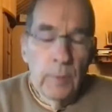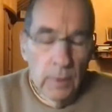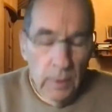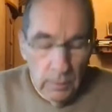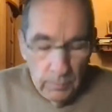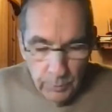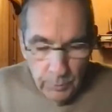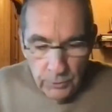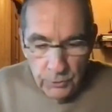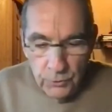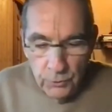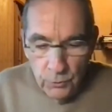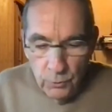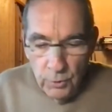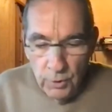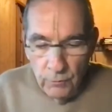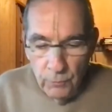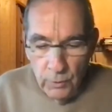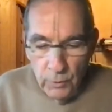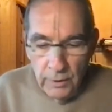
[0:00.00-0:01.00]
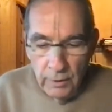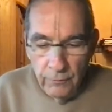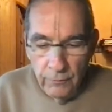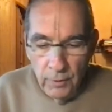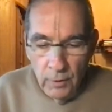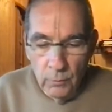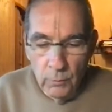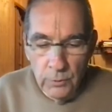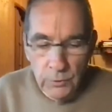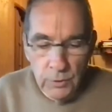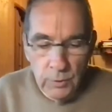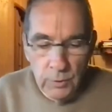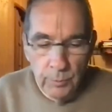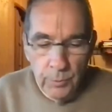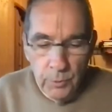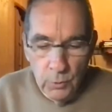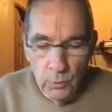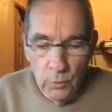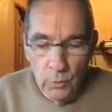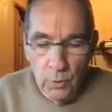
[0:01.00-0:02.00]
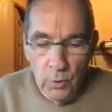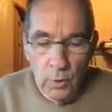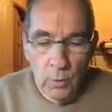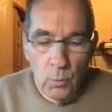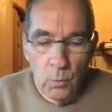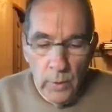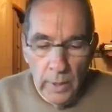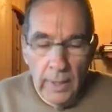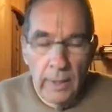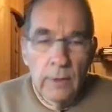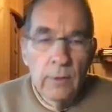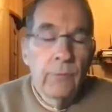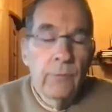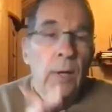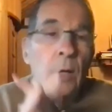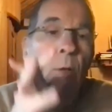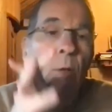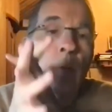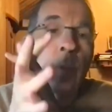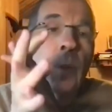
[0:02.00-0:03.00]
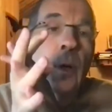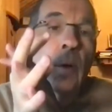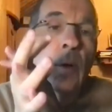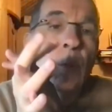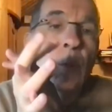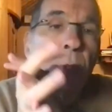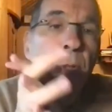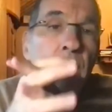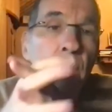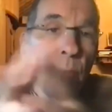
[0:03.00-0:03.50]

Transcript: in pursuit of what they felt was the pure way to follow Prabhupada.